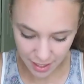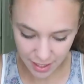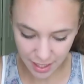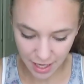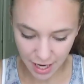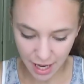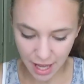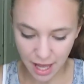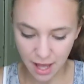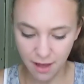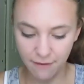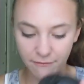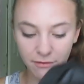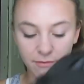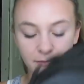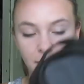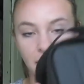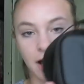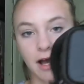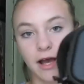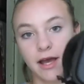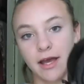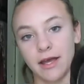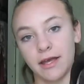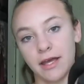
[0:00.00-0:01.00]
I have
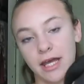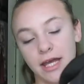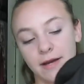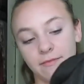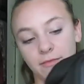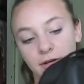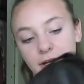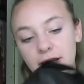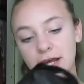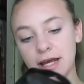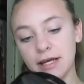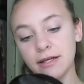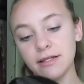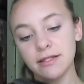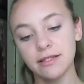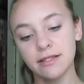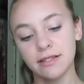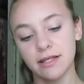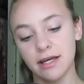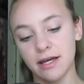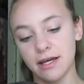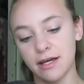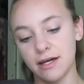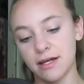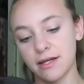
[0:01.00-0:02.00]
my camera
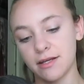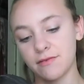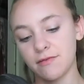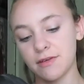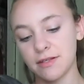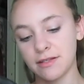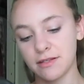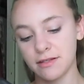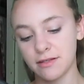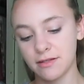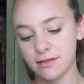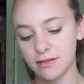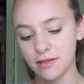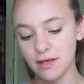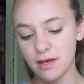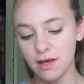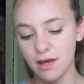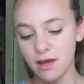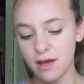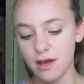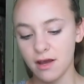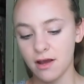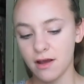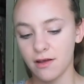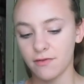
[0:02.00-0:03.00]
case and this is
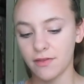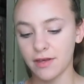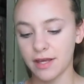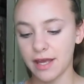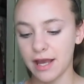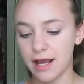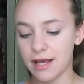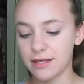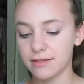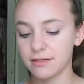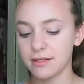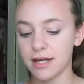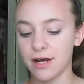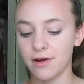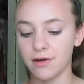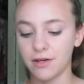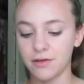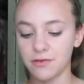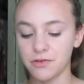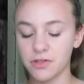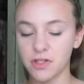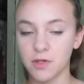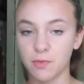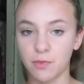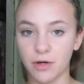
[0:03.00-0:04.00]
the case that I would
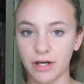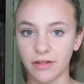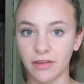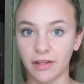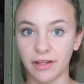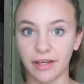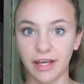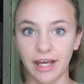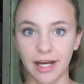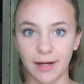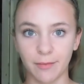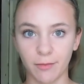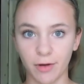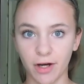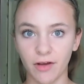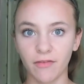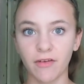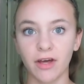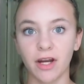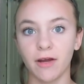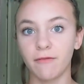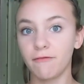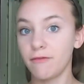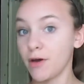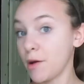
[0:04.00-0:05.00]
use to bring the camera
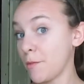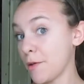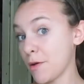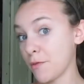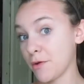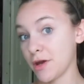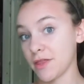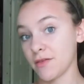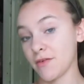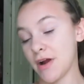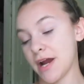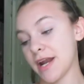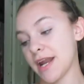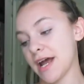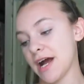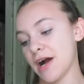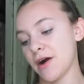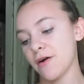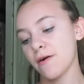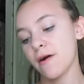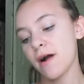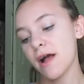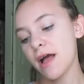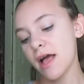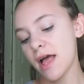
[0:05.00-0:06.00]
that I'm filming with right
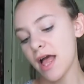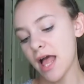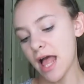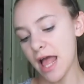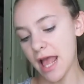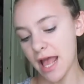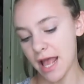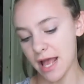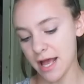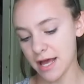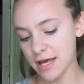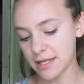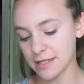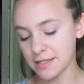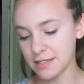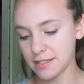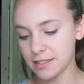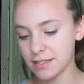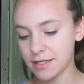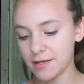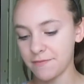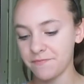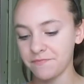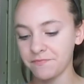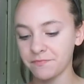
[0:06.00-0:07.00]
now. And
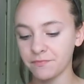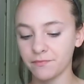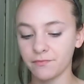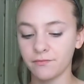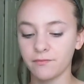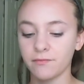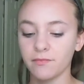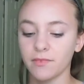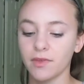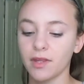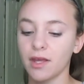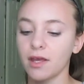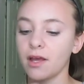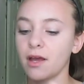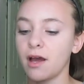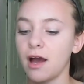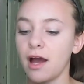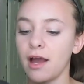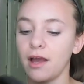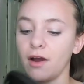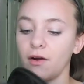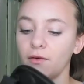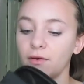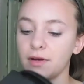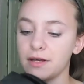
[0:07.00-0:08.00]

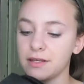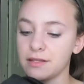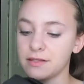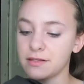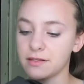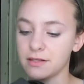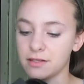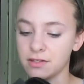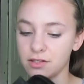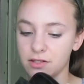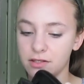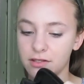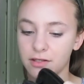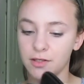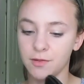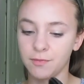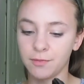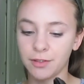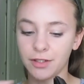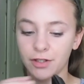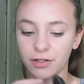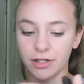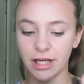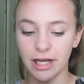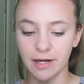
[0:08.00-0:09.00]
I always, it just, you
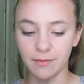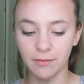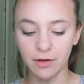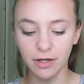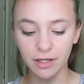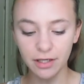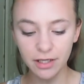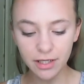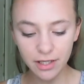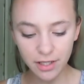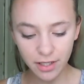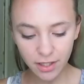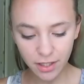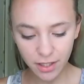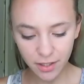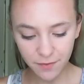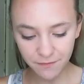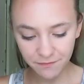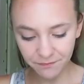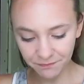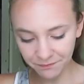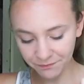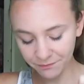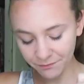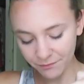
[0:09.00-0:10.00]
put your camera in here
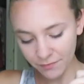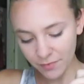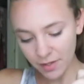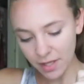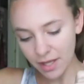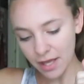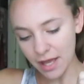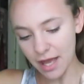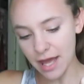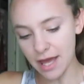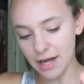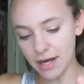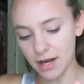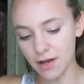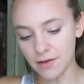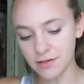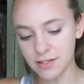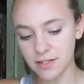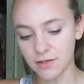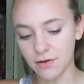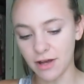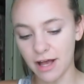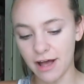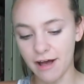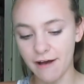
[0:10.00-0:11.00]
and I
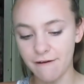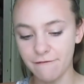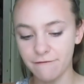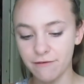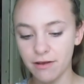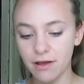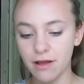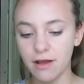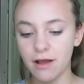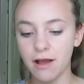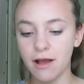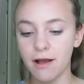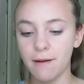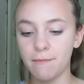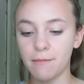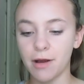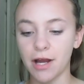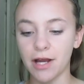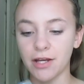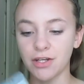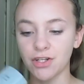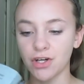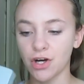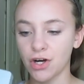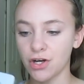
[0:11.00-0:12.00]
also have
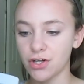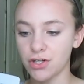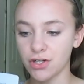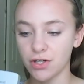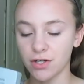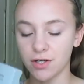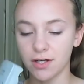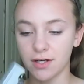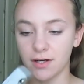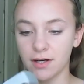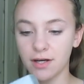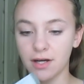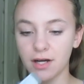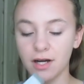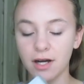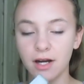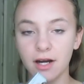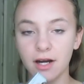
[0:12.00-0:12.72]
my charger